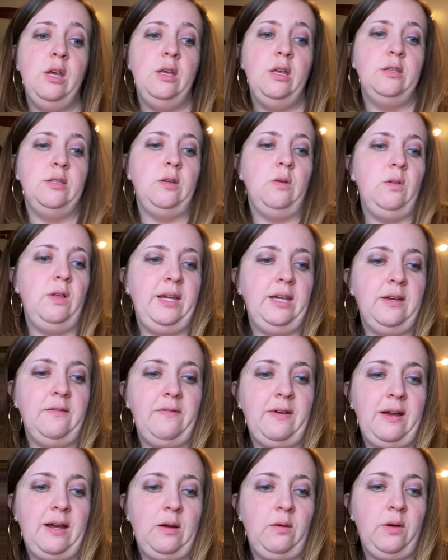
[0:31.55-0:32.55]
So like if
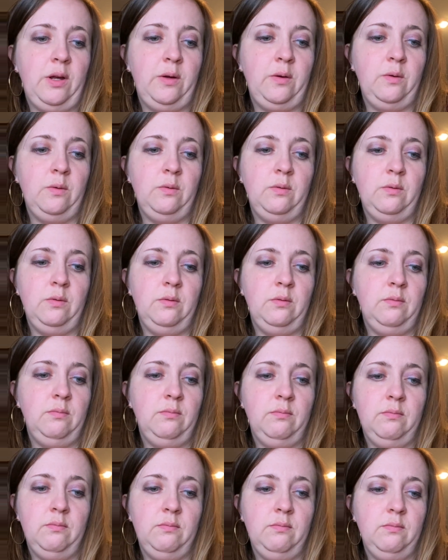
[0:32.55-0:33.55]
I wrote,
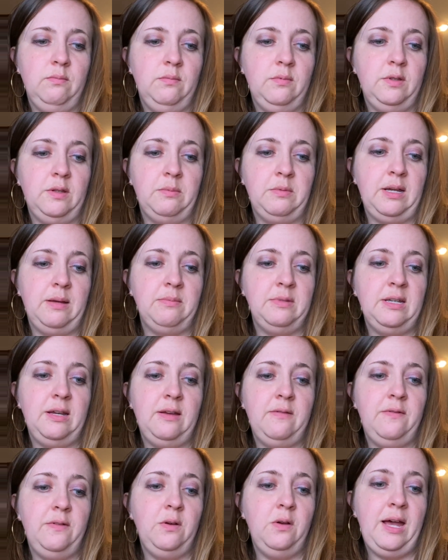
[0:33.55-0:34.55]
sometimes I
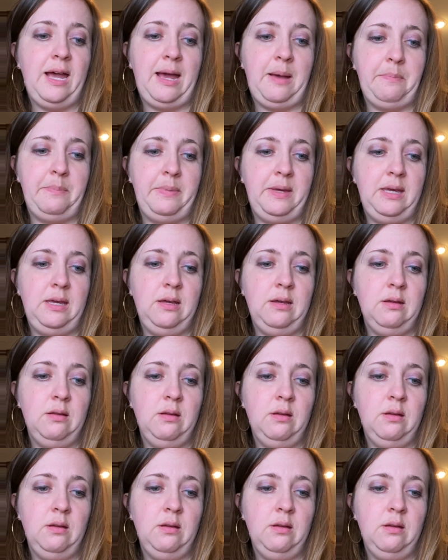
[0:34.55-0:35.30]
feel happy,